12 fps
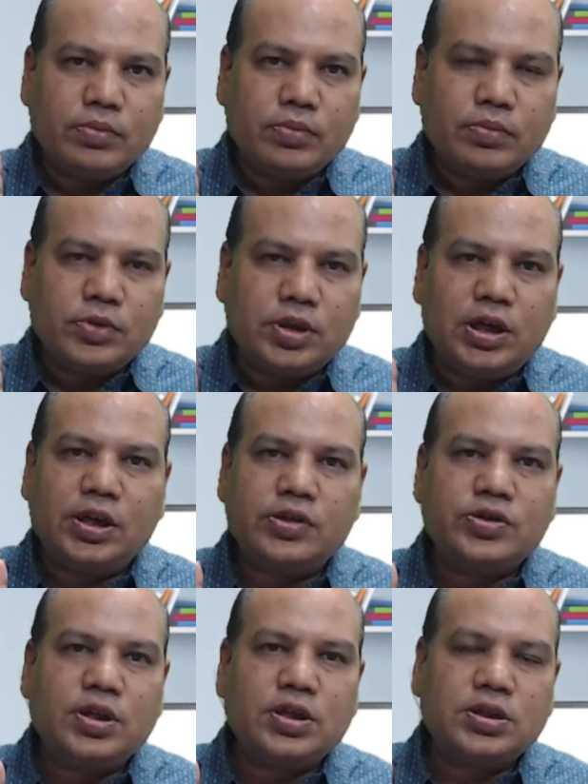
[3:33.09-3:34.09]
The
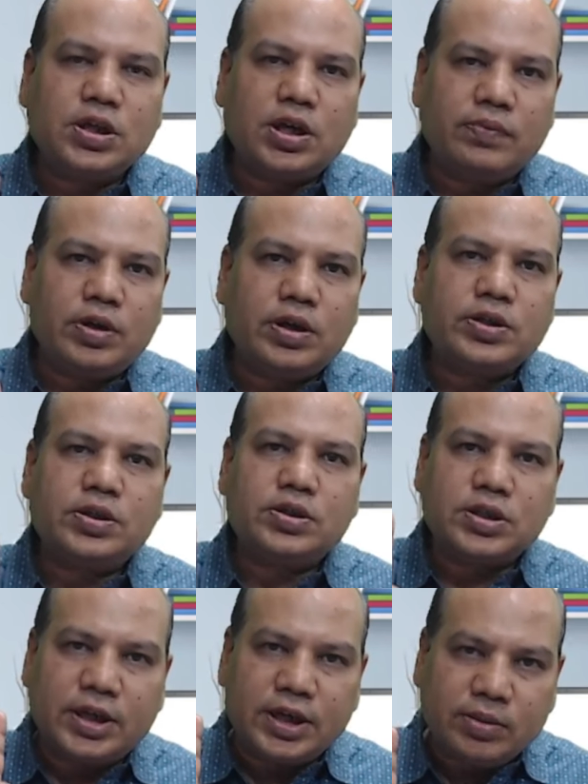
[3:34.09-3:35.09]
lectures covers
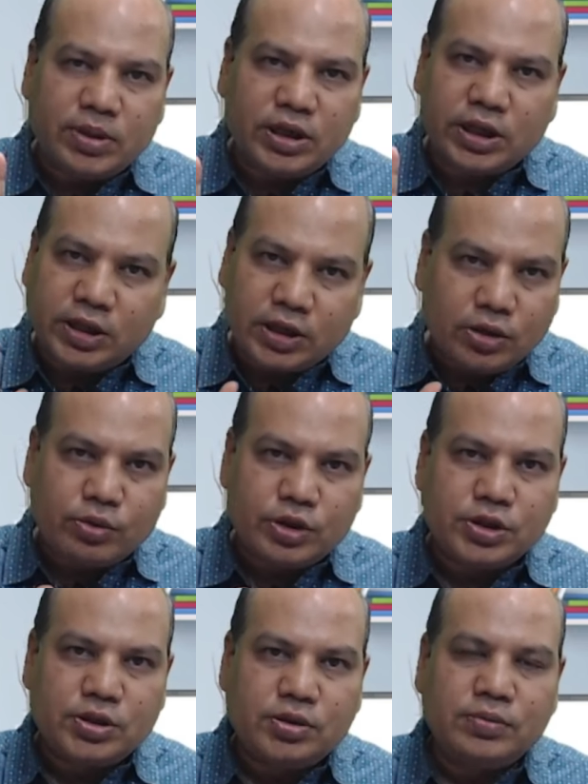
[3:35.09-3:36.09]
study material
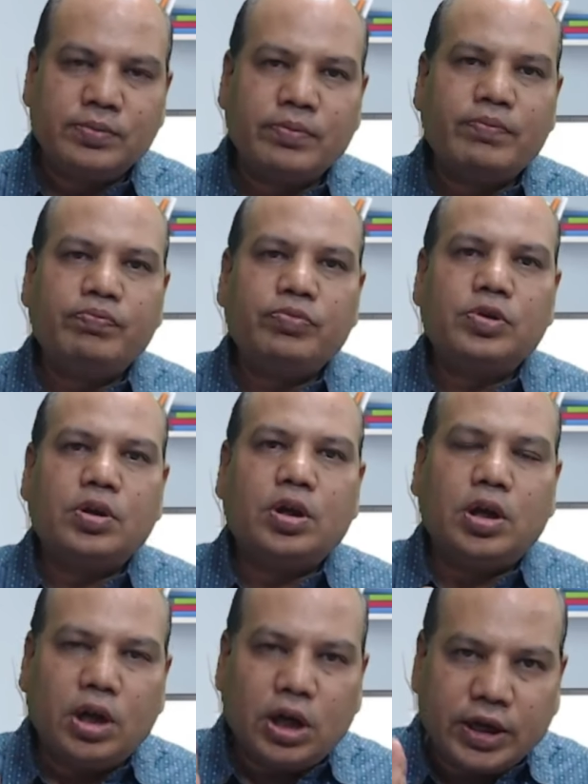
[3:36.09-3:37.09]
question,
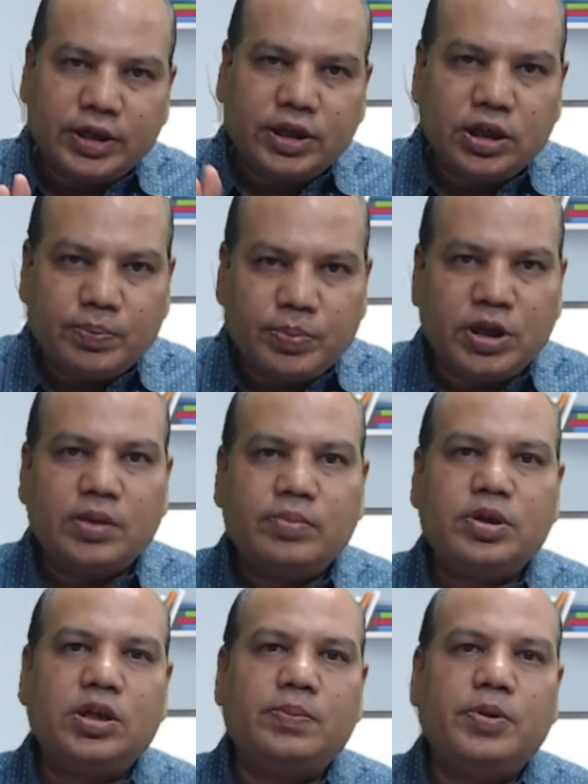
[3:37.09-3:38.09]
RTP,
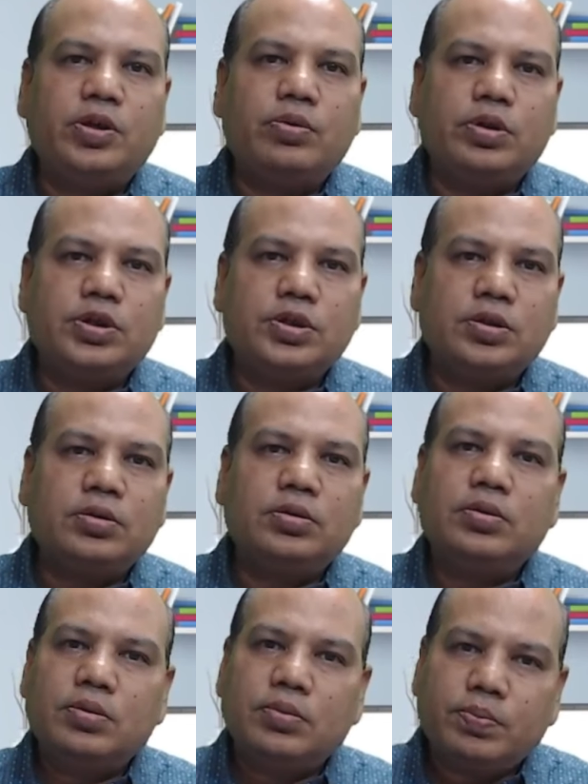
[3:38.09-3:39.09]
MTP question,
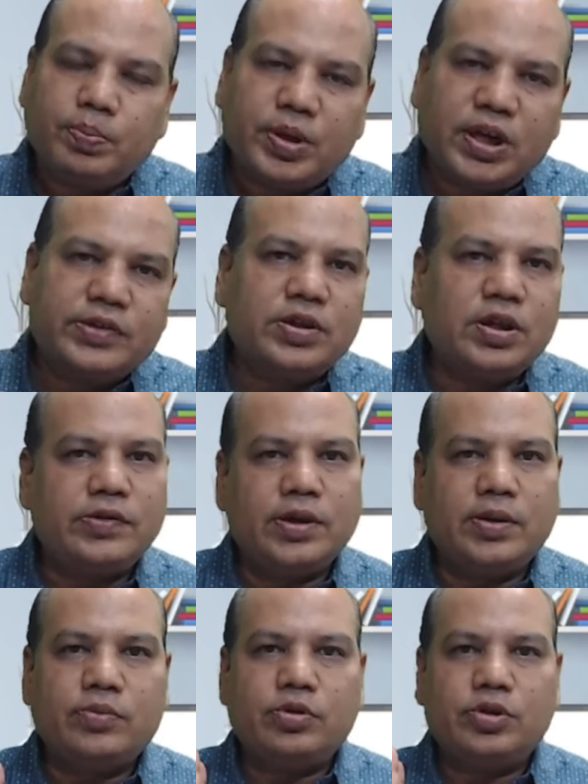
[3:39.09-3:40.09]
past exam
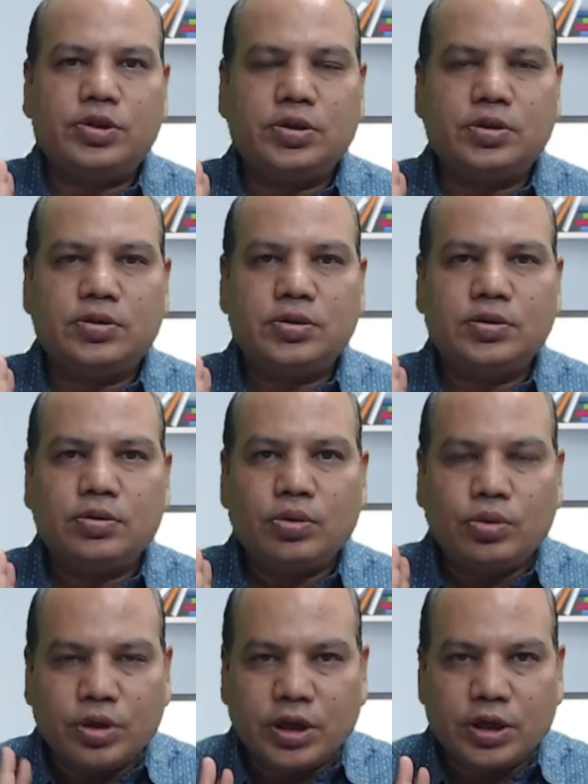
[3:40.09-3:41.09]
questions.
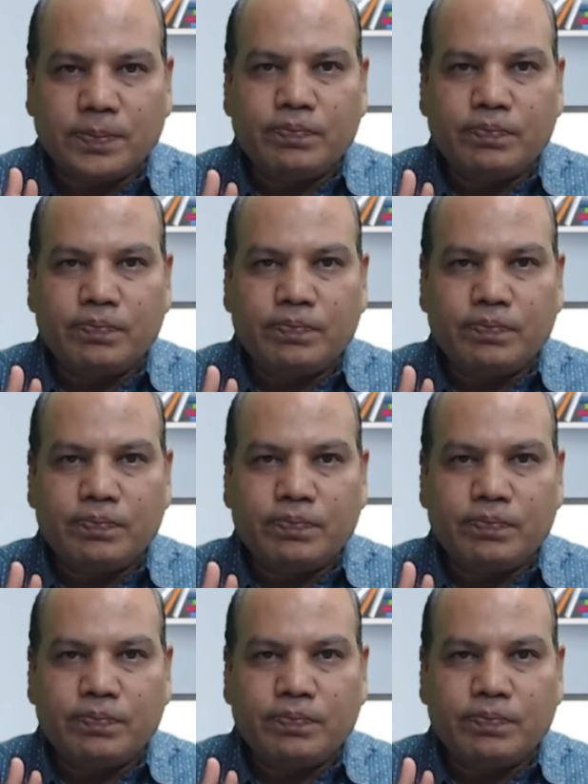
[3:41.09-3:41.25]
Okay.